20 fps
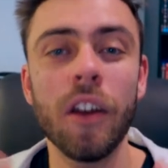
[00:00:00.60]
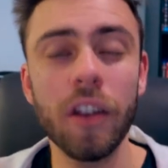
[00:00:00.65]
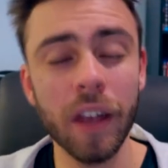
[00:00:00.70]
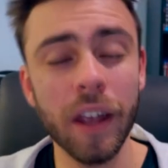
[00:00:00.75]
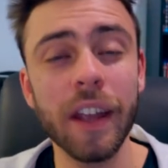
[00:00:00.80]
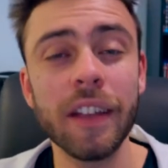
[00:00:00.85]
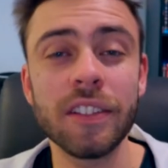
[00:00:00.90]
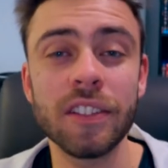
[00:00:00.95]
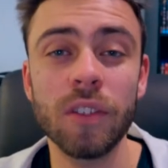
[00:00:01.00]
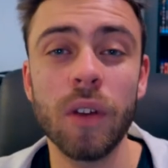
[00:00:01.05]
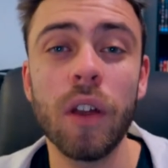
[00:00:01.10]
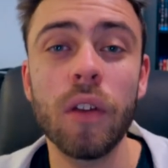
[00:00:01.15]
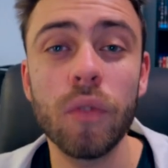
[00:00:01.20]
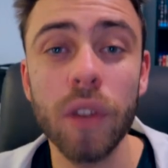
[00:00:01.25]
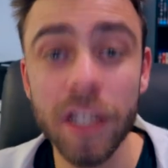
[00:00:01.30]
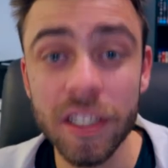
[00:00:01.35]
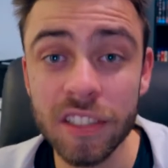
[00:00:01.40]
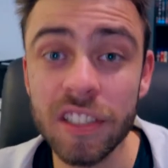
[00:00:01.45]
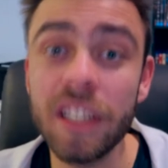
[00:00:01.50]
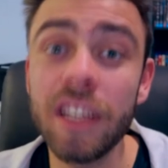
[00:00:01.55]
Okay, so I
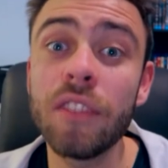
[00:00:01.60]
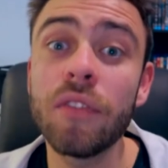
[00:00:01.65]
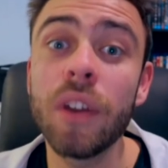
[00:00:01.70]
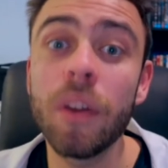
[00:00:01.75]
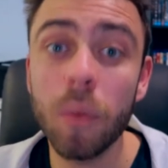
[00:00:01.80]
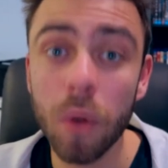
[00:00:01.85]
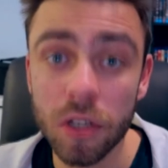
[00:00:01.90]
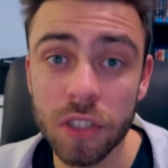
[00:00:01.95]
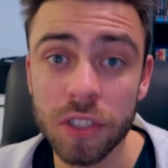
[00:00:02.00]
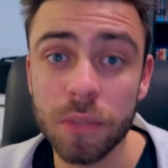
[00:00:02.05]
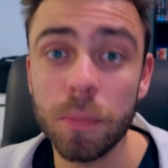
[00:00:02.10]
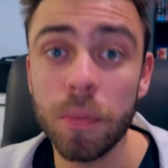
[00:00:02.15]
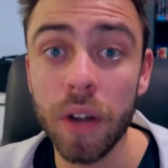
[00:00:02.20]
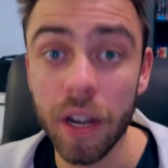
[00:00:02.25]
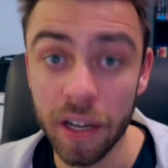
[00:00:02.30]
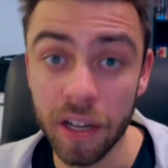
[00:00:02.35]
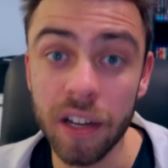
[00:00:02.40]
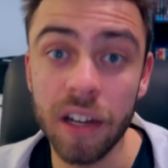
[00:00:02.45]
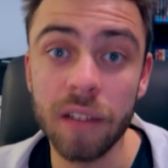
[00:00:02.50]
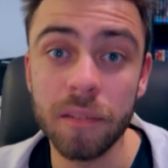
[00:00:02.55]
recently rewatched
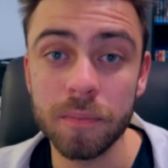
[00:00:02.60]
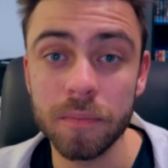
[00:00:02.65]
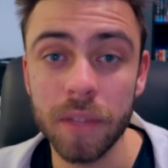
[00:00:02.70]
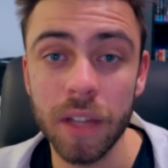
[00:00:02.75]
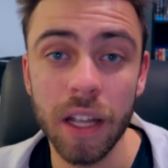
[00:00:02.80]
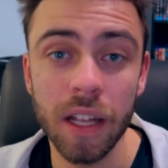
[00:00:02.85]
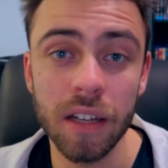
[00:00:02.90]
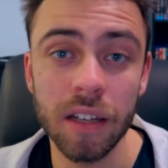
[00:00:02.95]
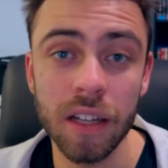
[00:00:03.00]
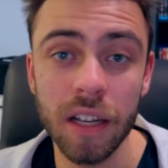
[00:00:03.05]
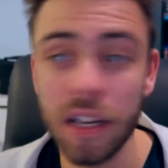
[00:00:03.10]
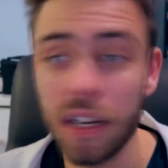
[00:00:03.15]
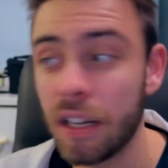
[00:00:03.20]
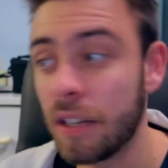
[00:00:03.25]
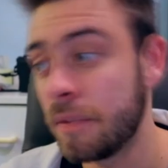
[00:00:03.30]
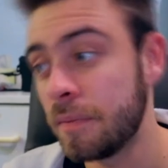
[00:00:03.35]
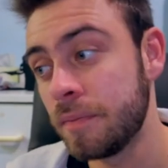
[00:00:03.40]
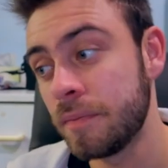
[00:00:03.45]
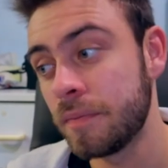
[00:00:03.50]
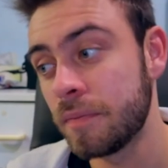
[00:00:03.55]
Predator, and uh,